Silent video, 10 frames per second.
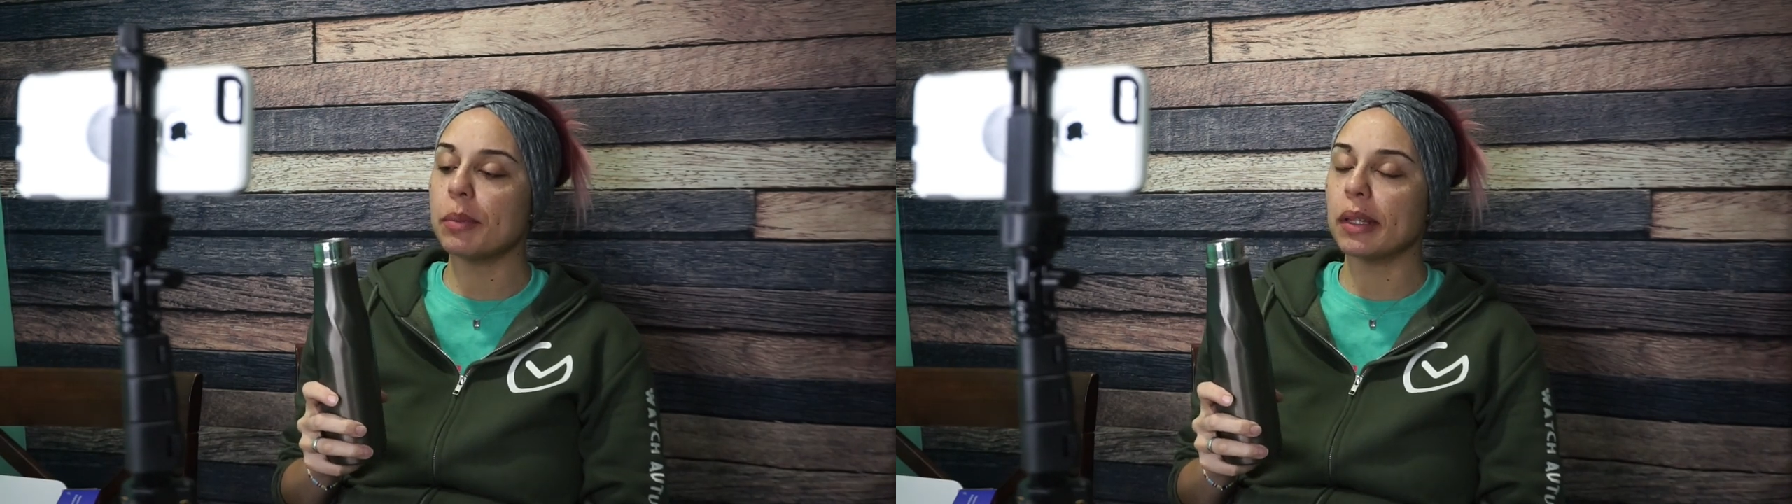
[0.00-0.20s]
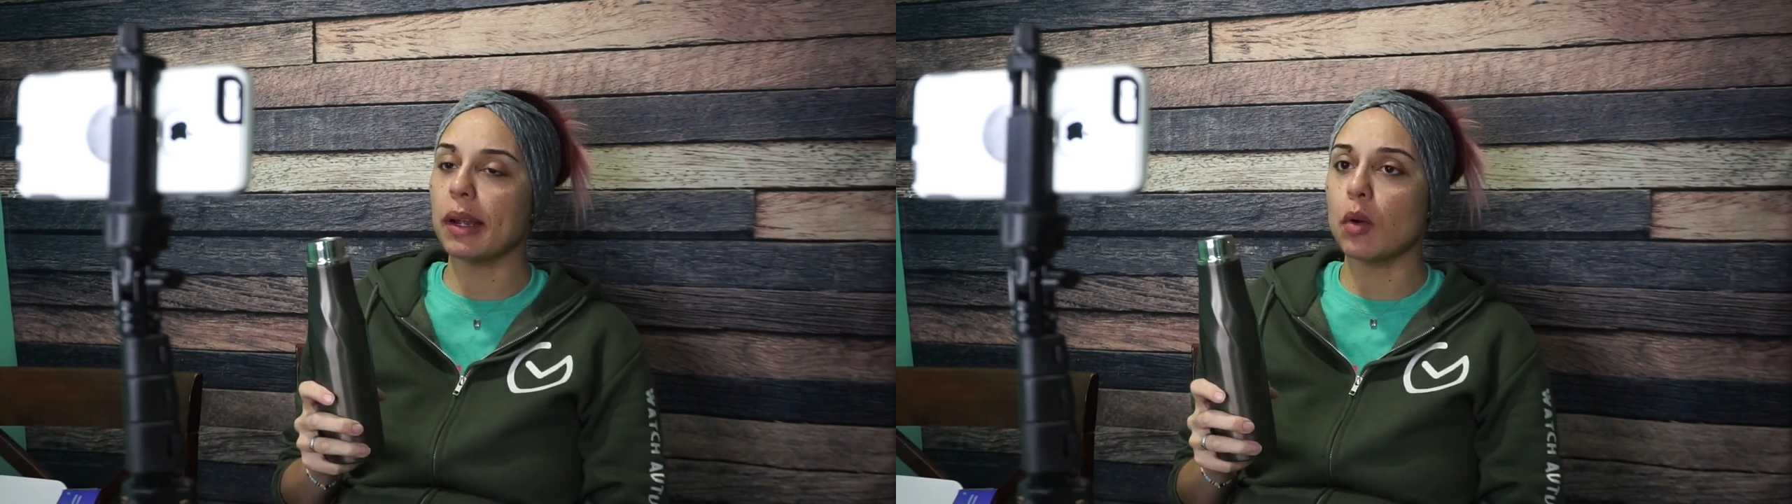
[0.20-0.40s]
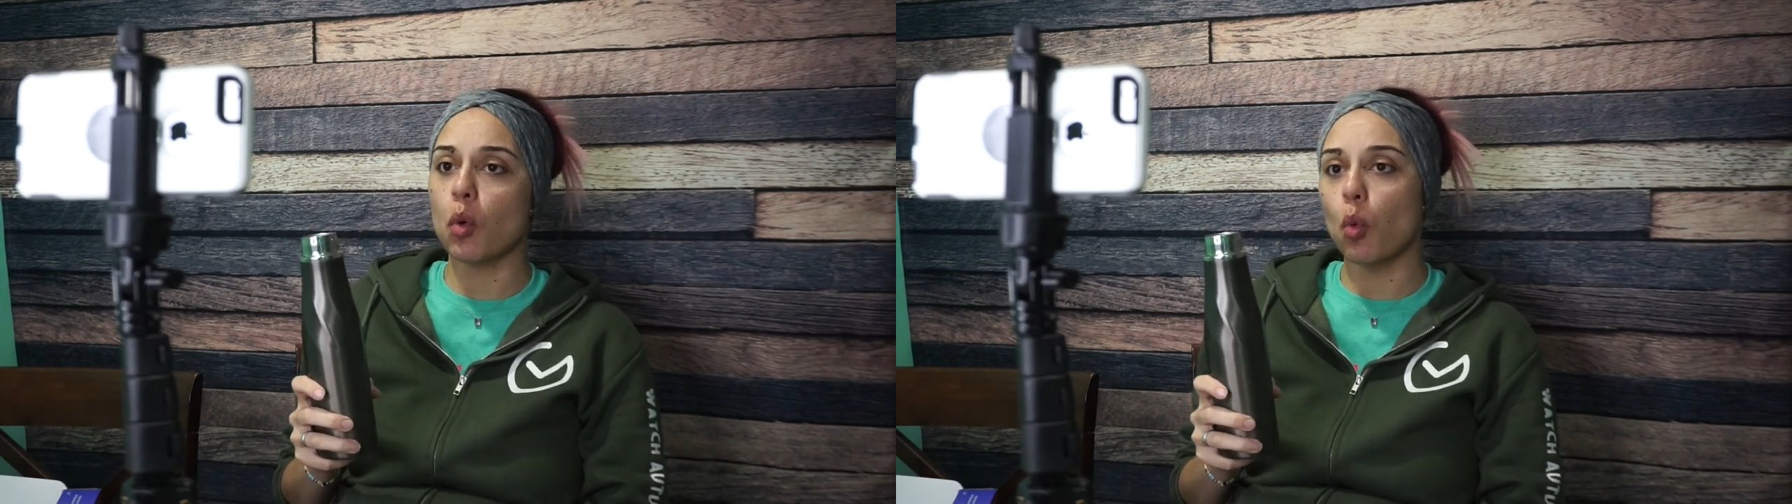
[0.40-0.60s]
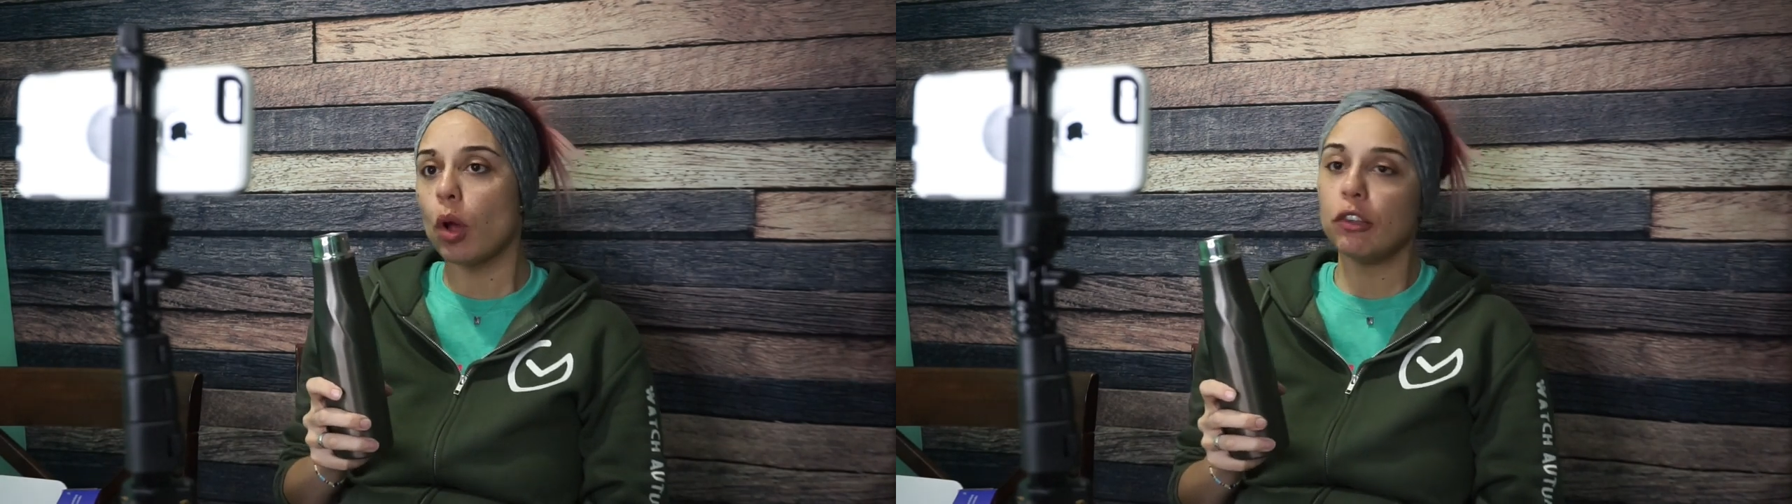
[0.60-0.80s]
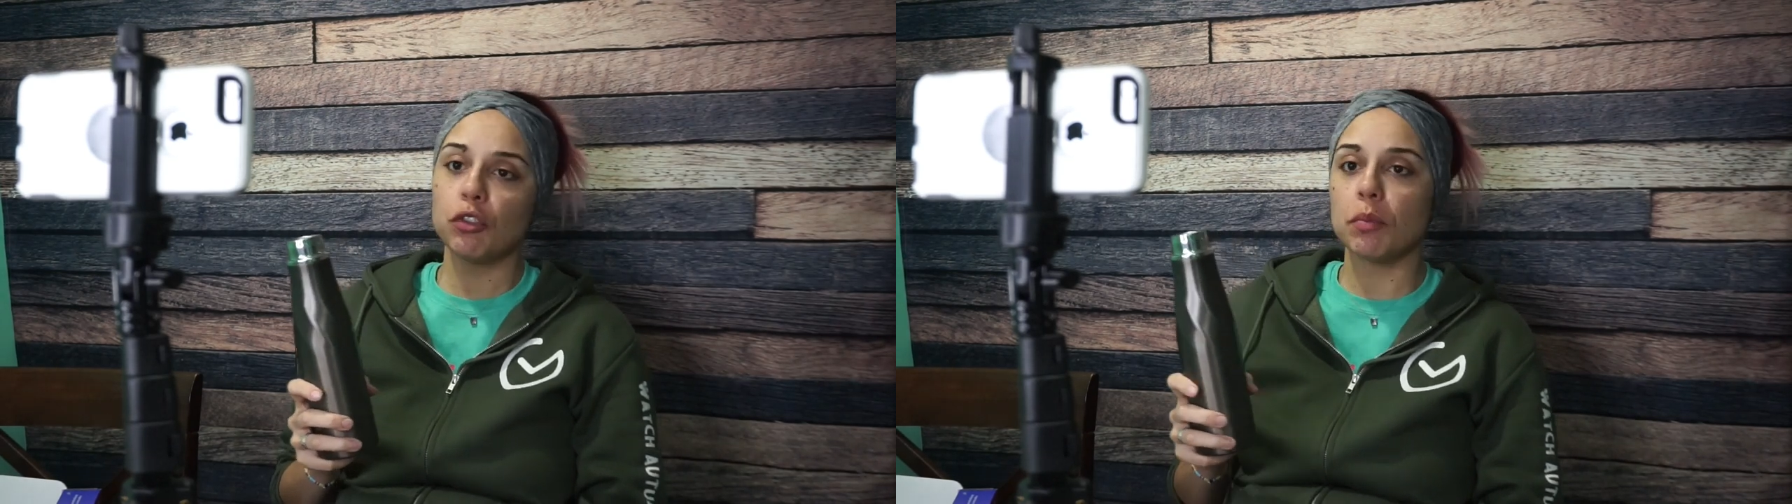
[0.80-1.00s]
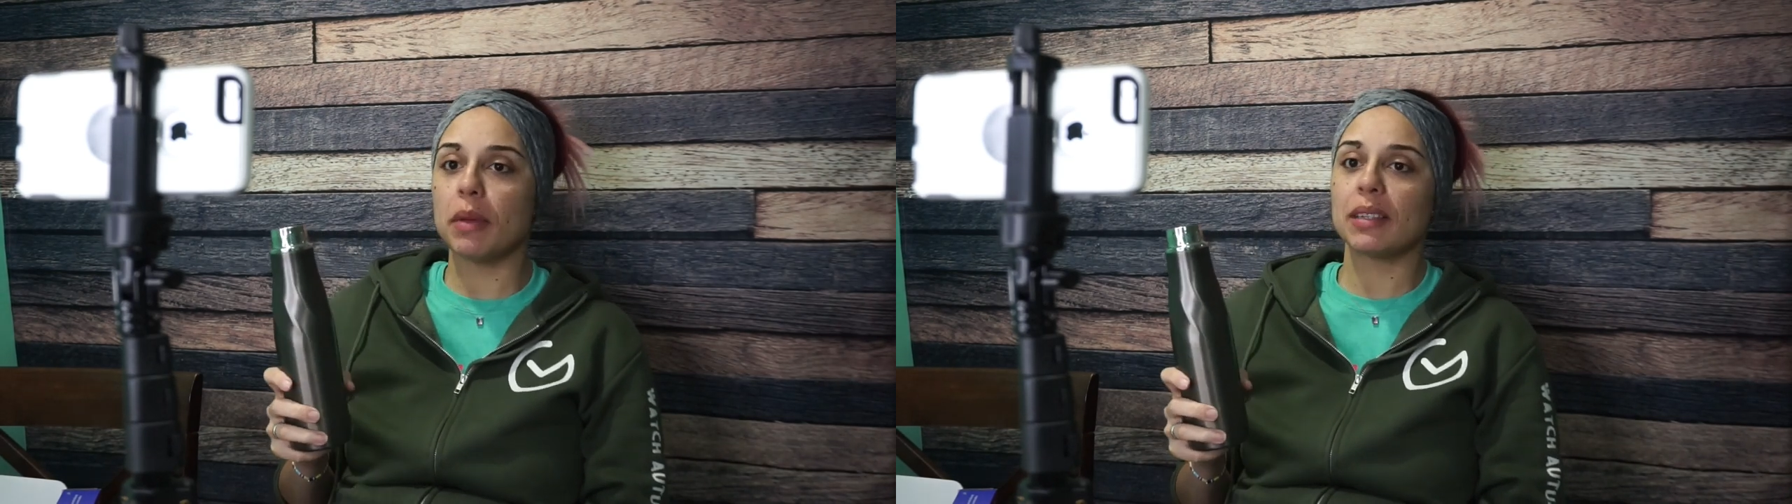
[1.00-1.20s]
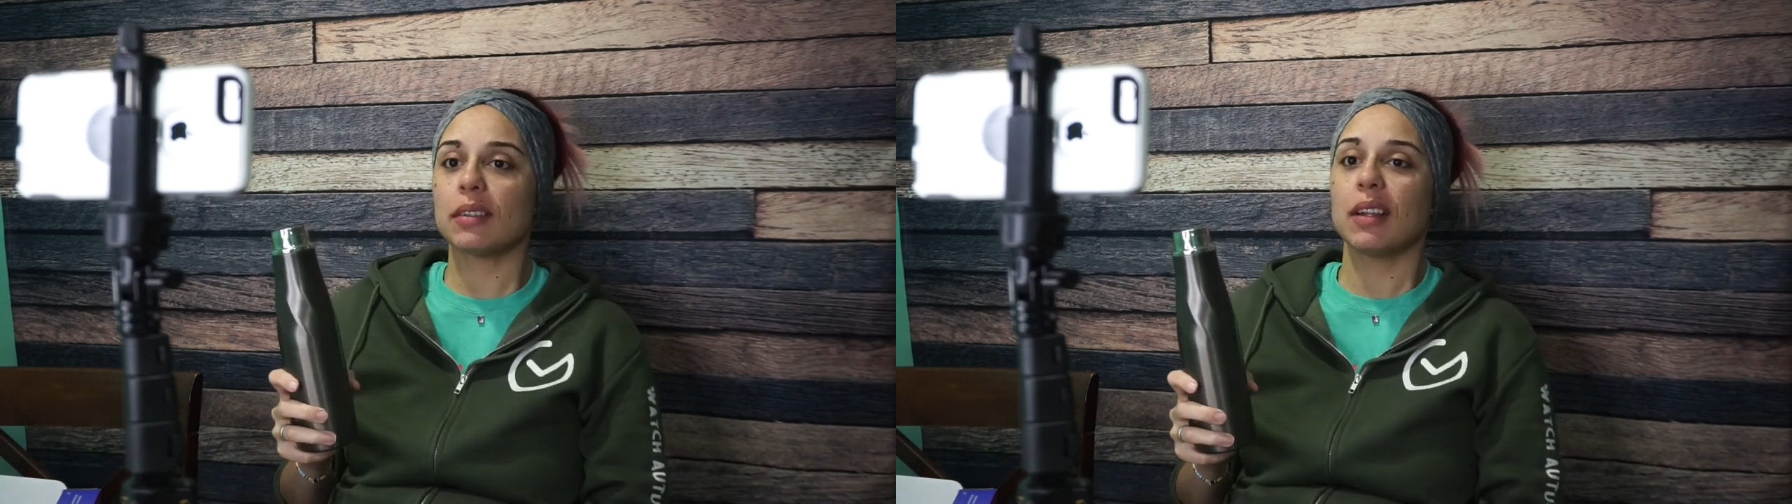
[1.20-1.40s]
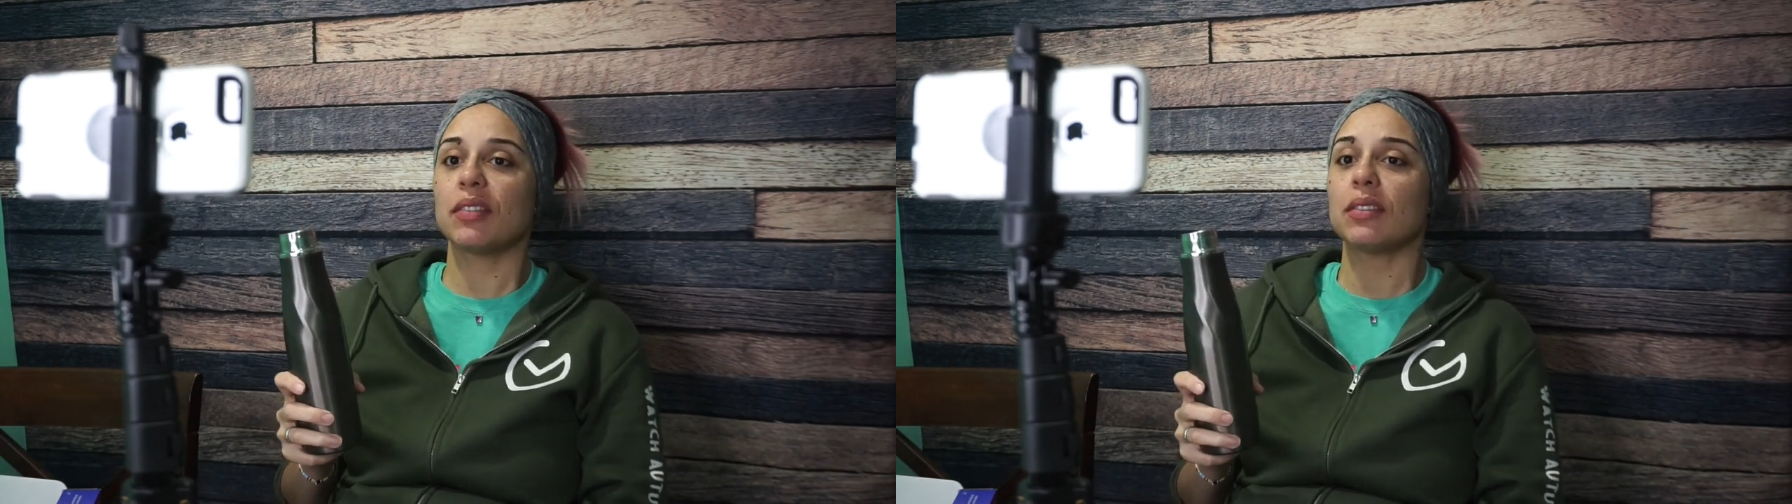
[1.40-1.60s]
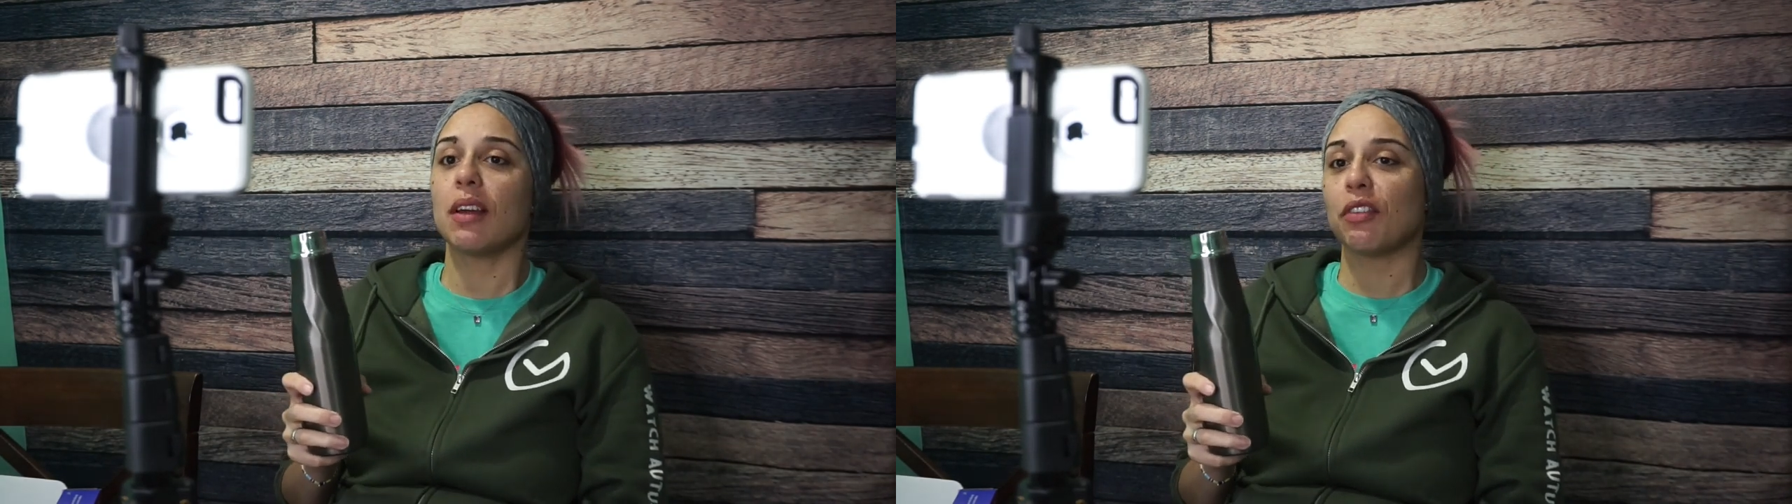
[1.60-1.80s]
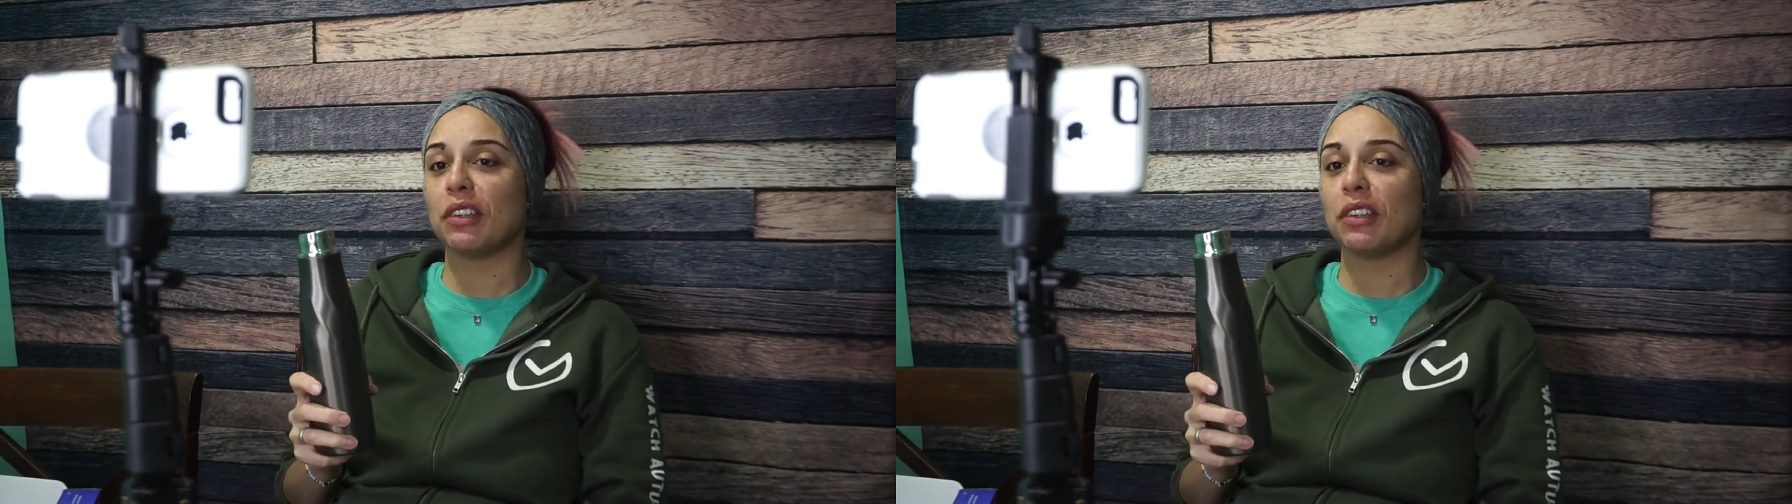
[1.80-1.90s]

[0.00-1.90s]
but like once you mix enough stuff